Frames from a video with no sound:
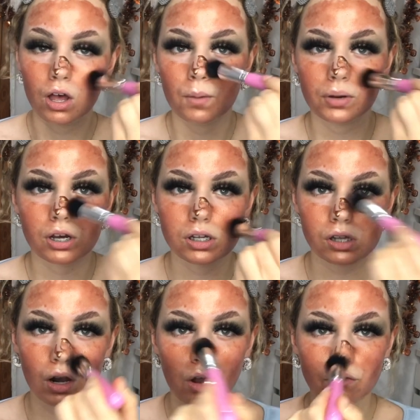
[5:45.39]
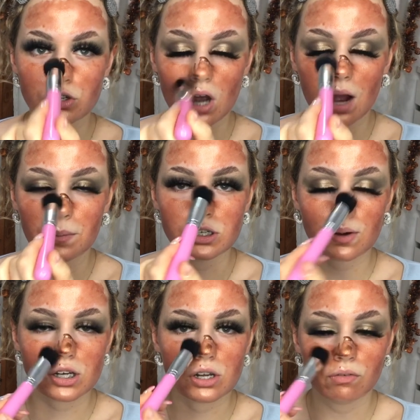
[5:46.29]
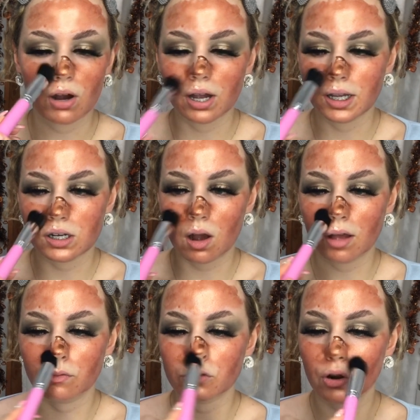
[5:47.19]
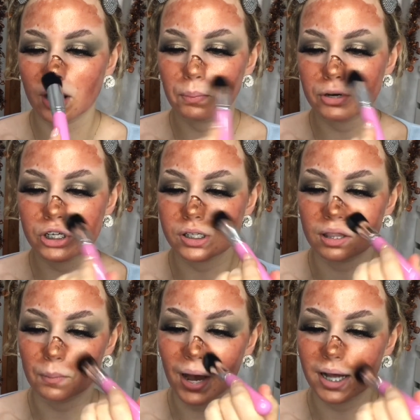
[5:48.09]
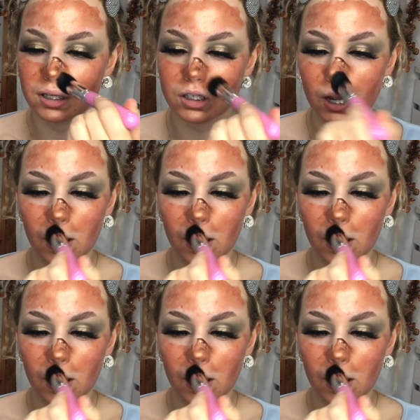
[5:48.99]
because a lot of the time I do actually find I've tried brushes in the past,